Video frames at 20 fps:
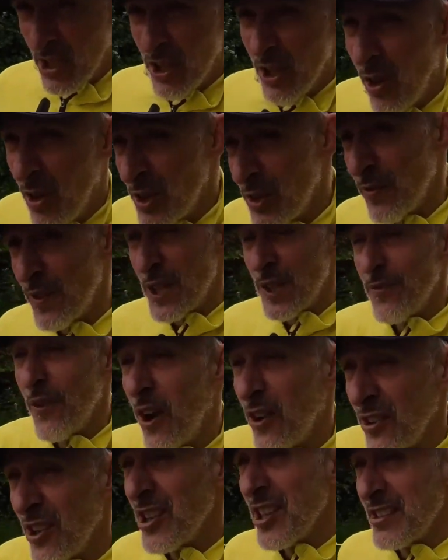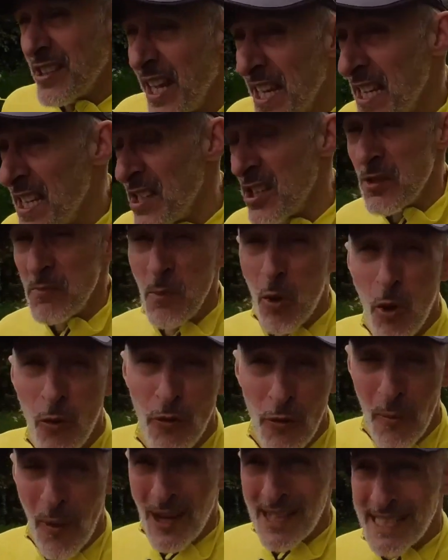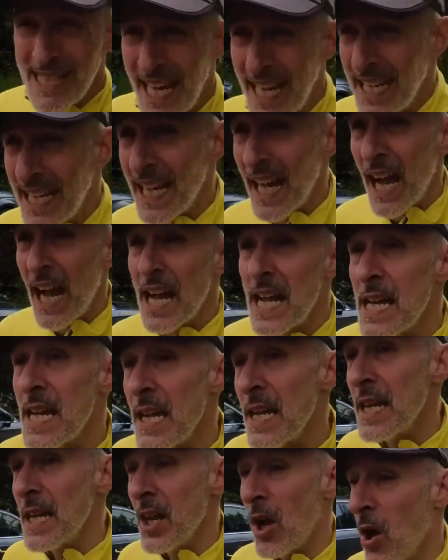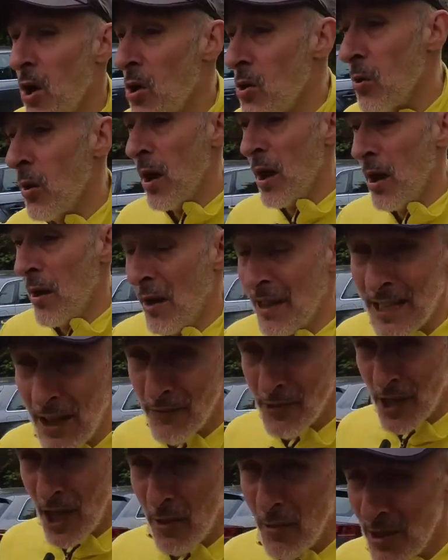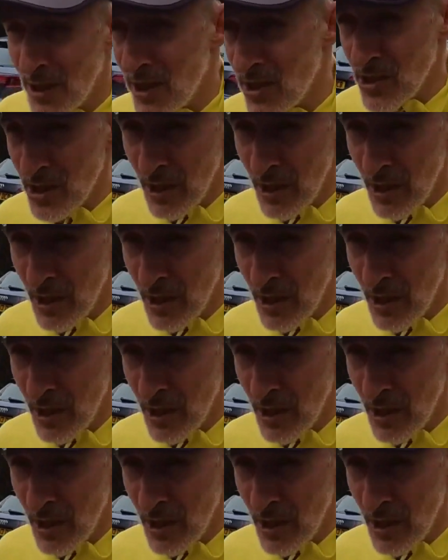just a nice finish fast. As I say, this is more for my 10K. I'd love to go under